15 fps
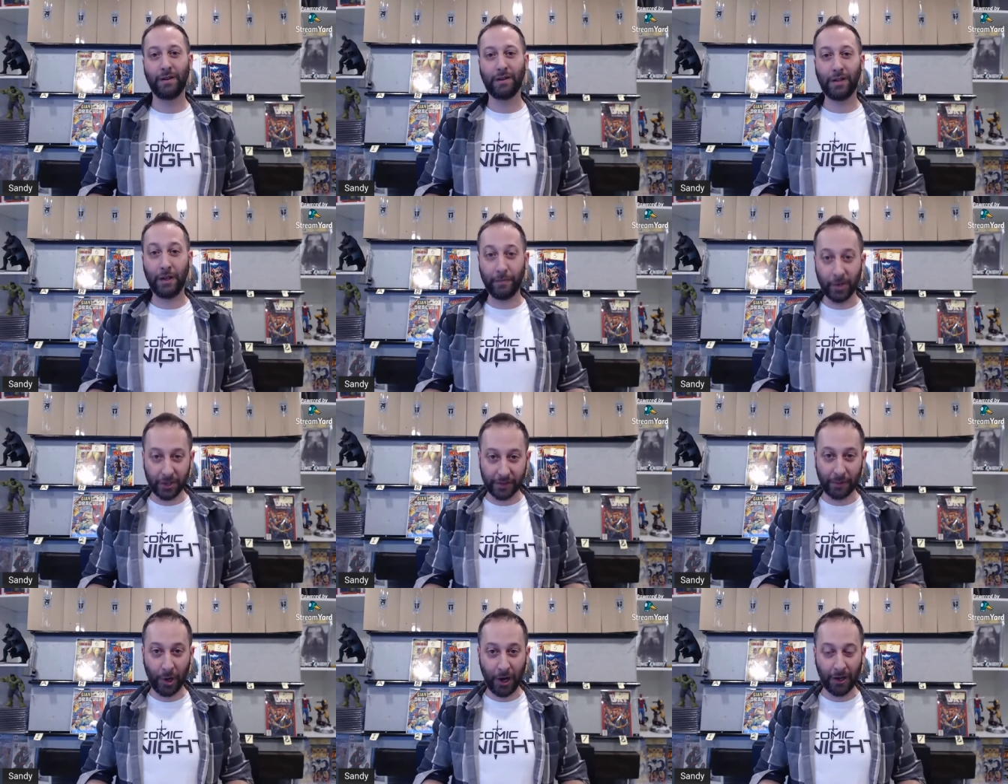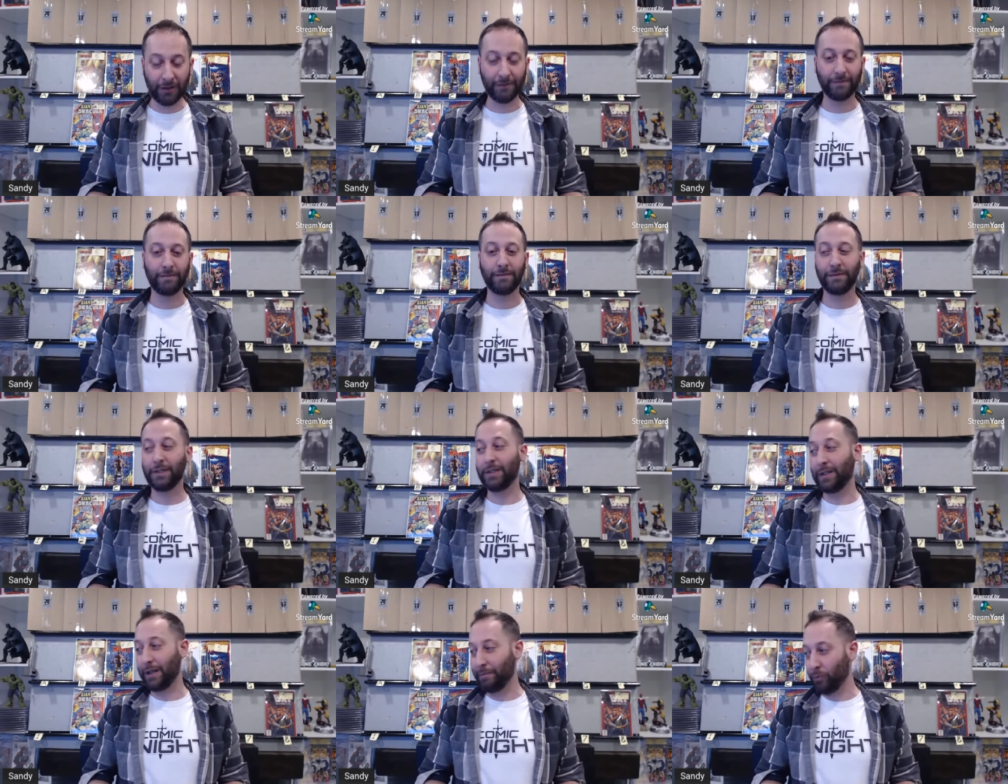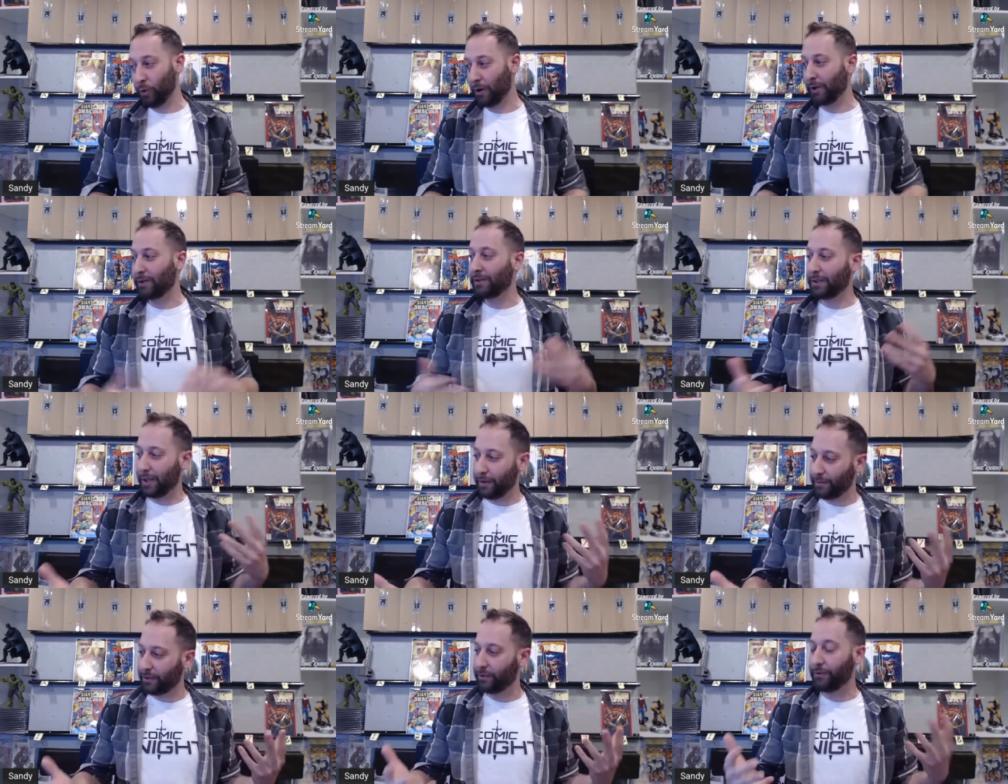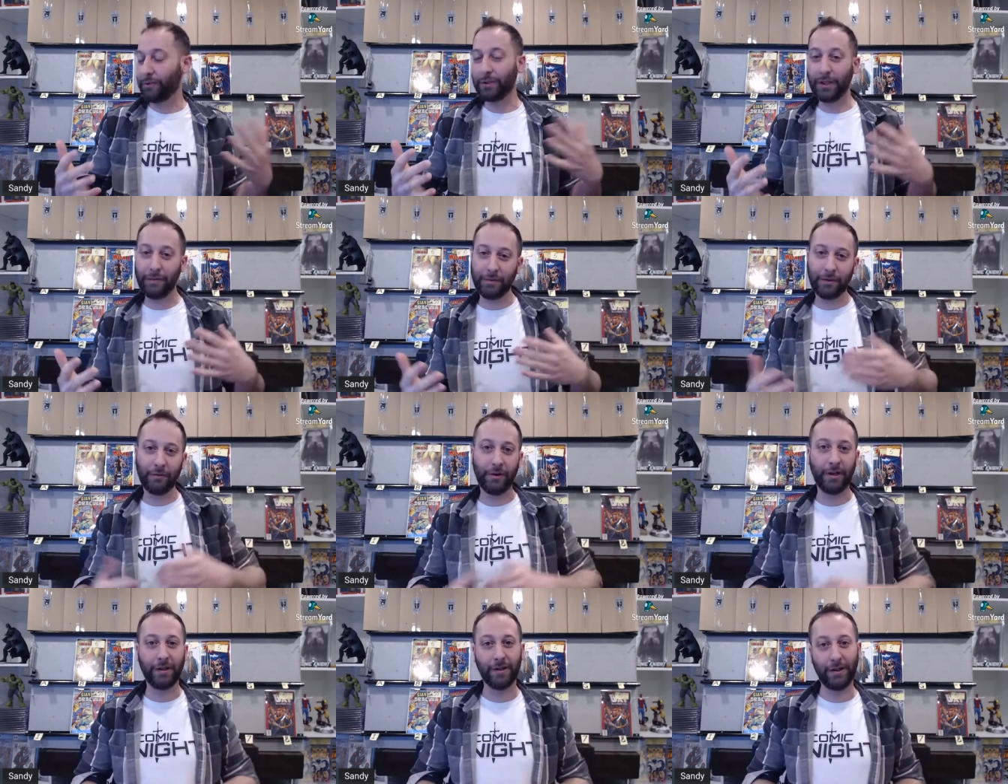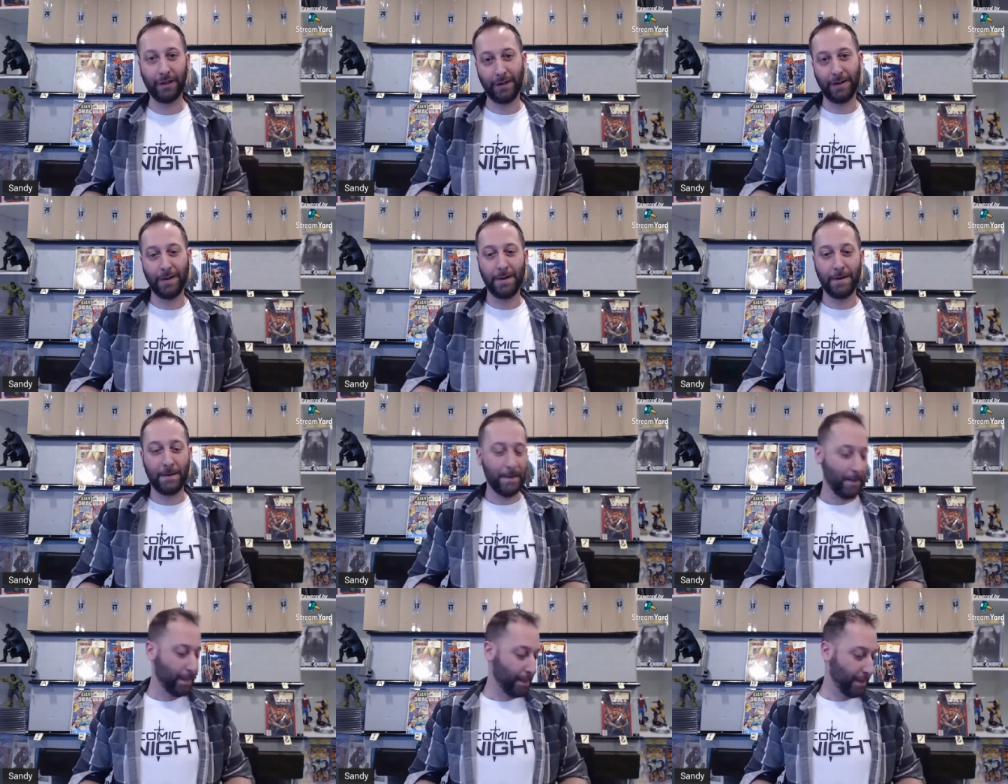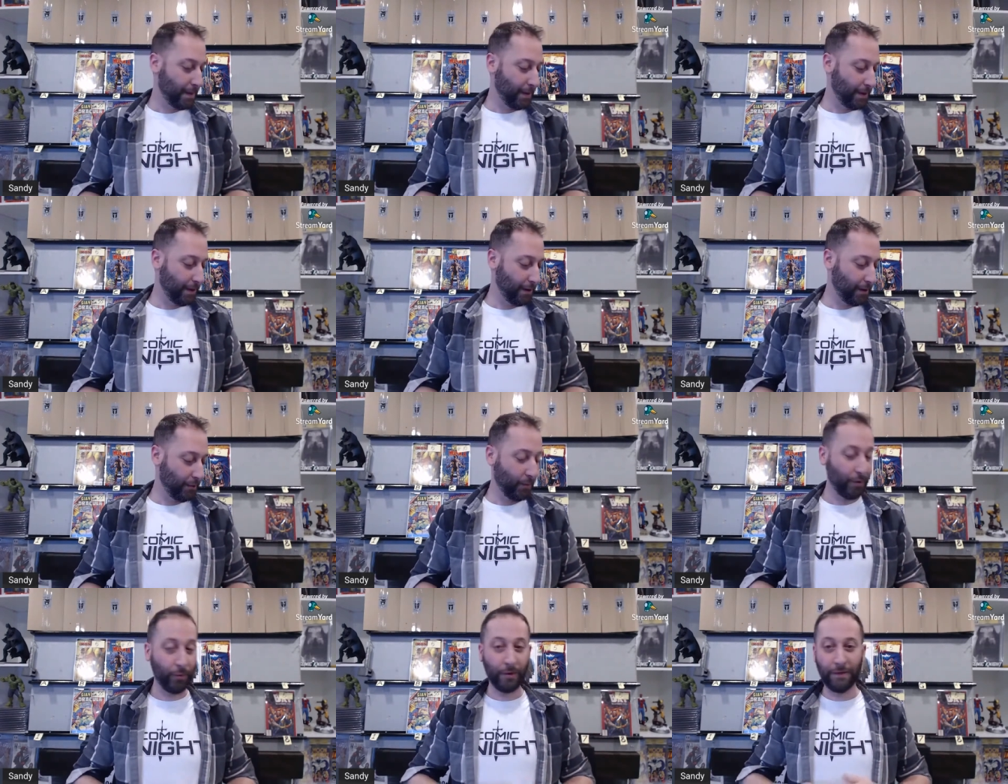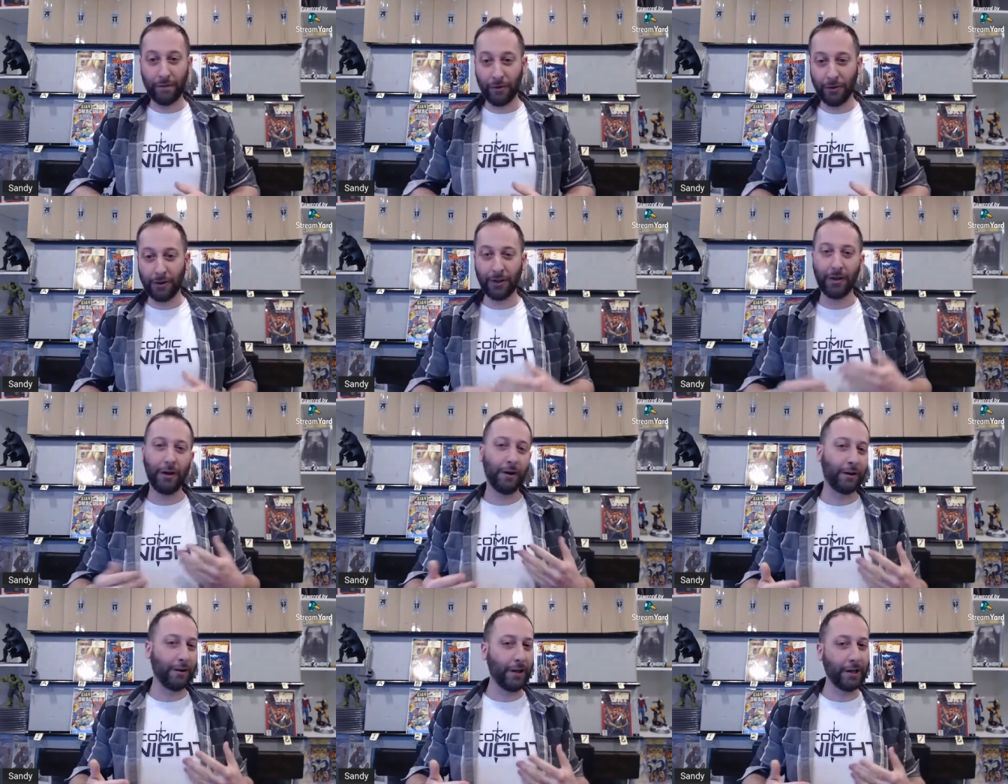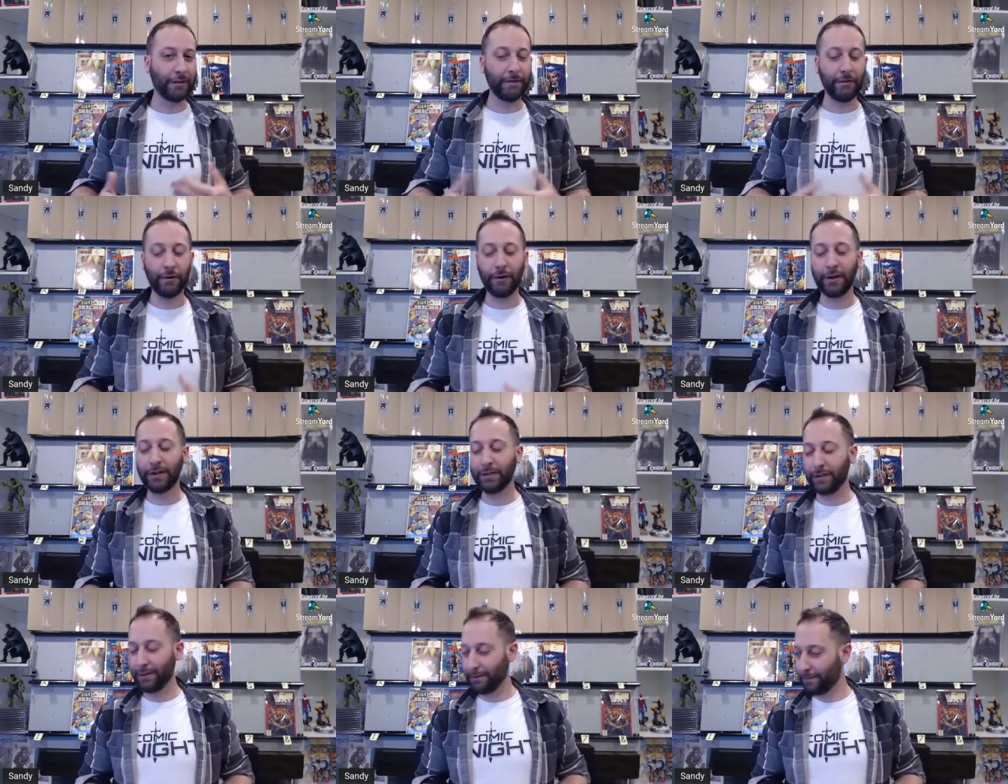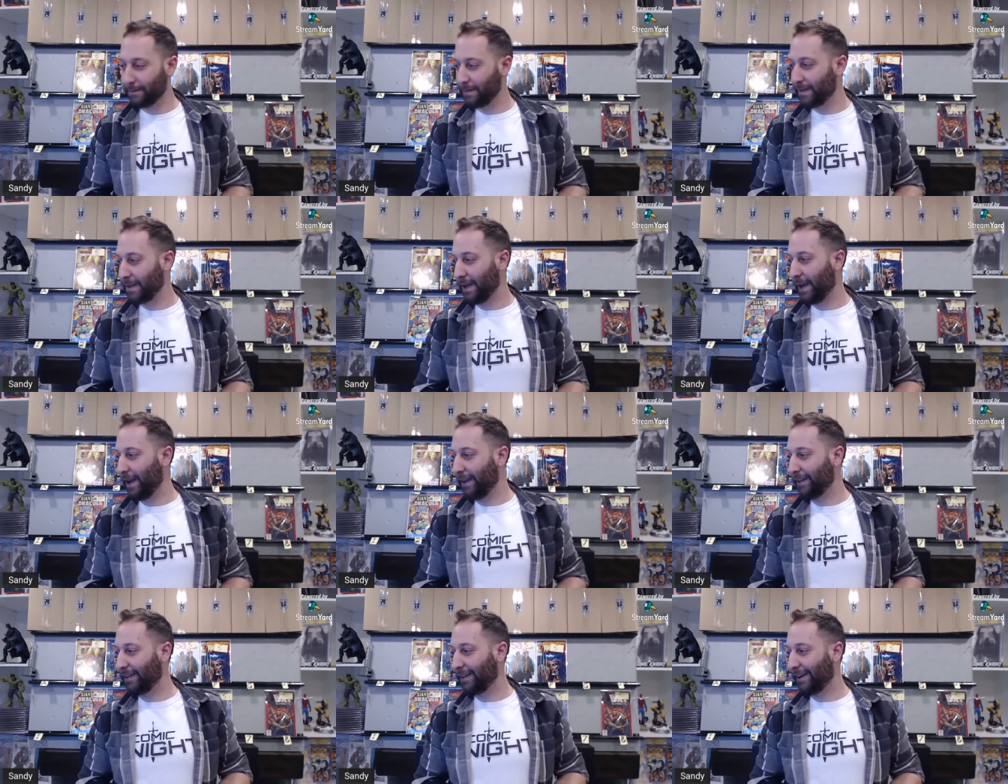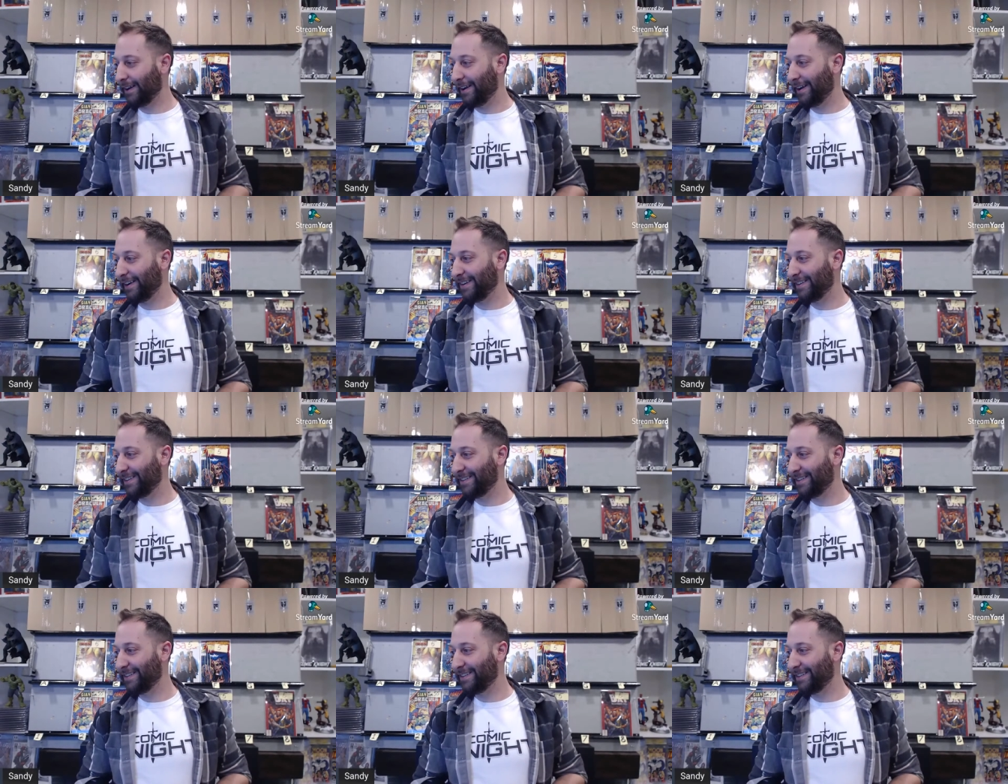Claim your spot, claim one, claim two, claim three when we're full, I'll collect for it. And uh,